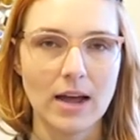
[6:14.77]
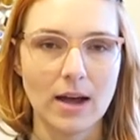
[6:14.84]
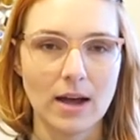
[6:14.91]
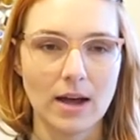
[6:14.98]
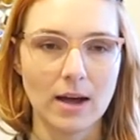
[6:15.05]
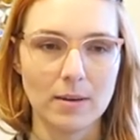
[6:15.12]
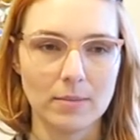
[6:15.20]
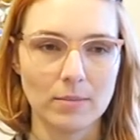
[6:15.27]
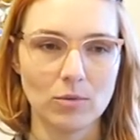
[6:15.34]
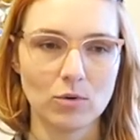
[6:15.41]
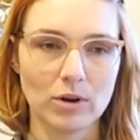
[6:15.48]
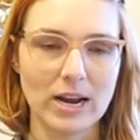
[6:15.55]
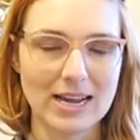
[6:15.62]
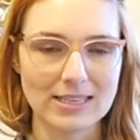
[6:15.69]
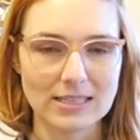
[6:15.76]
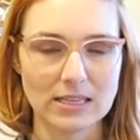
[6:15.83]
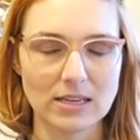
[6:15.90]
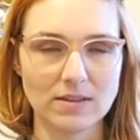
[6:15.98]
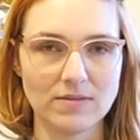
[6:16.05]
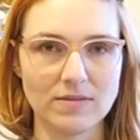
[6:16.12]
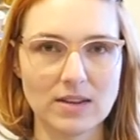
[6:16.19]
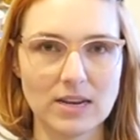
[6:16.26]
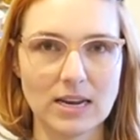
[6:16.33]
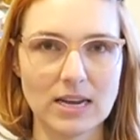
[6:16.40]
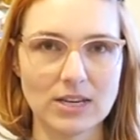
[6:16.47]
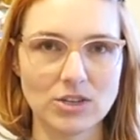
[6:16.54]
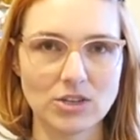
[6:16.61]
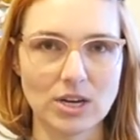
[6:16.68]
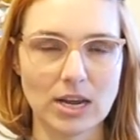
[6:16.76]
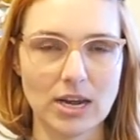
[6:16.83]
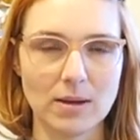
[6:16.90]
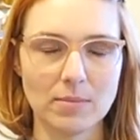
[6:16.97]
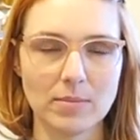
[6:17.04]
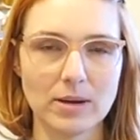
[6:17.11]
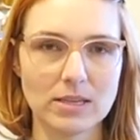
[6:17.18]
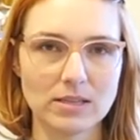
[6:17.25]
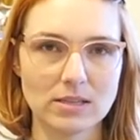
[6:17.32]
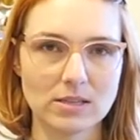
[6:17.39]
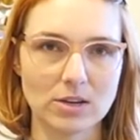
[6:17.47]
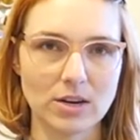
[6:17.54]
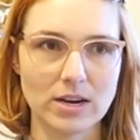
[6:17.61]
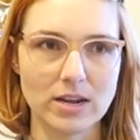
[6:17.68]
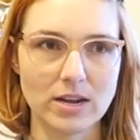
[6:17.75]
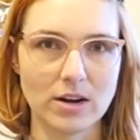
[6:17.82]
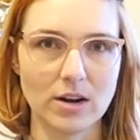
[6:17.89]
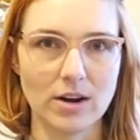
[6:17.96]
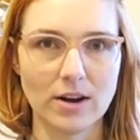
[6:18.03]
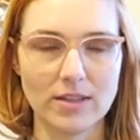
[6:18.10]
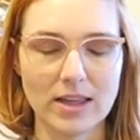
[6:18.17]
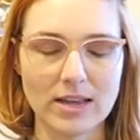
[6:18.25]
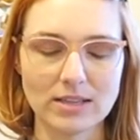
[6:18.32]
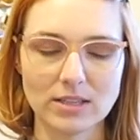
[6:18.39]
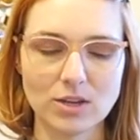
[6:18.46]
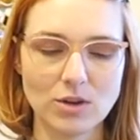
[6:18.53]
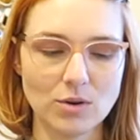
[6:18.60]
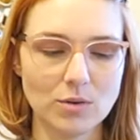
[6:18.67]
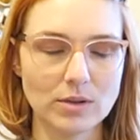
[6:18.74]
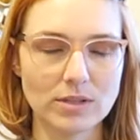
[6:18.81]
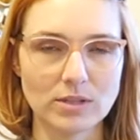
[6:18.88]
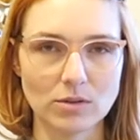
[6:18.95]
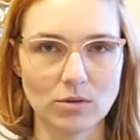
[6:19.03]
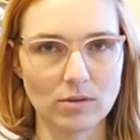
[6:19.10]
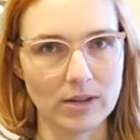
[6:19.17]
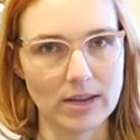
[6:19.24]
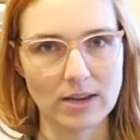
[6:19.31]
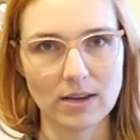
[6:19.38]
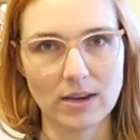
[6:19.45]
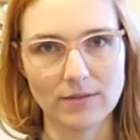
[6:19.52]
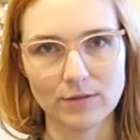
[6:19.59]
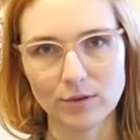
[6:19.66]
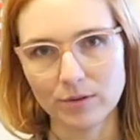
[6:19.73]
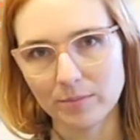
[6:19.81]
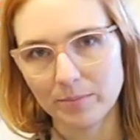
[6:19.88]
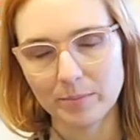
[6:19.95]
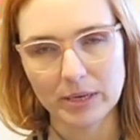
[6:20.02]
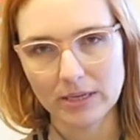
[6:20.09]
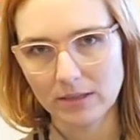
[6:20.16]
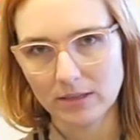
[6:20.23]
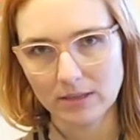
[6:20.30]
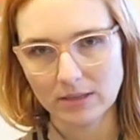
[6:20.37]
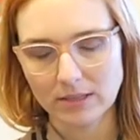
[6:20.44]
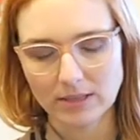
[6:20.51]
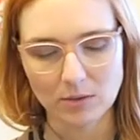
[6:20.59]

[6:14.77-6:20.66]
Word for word: Um, or it has like a V-neck shape, buttons start here, and it has the cutest little like covered buttons.